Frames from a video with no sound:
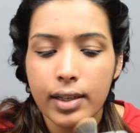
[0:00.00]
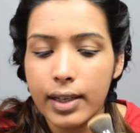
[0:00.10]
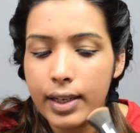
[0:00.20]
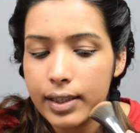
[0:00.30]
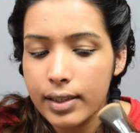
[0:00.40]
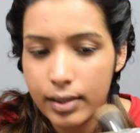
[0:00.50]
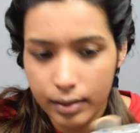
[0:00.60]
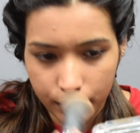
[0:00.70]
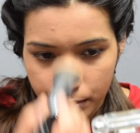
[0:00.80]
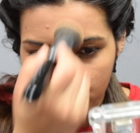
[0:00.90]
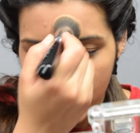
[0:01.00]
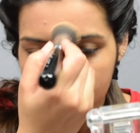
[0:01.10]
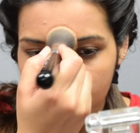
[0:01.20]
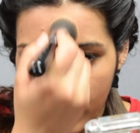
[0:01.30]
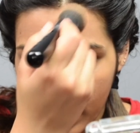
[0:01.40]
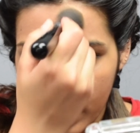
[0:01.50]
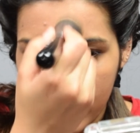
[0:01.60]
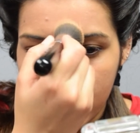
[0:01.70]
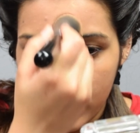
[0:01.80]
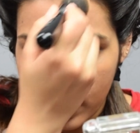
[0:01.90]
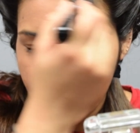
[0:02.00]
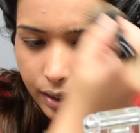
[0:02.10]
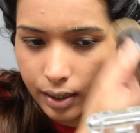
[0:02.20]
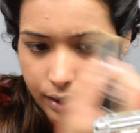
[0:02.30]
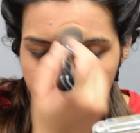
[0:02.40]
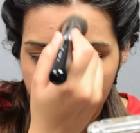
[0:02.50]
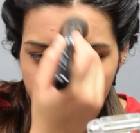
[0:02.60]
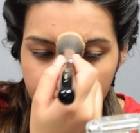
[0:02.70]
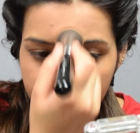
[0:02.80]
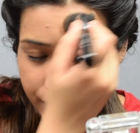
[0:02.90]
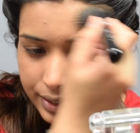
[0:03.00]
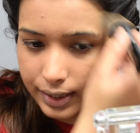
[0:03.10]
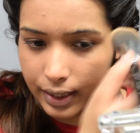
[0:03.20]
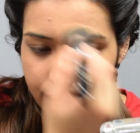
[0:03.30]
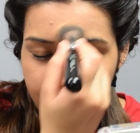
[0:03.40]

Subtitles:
and pressing it in my skin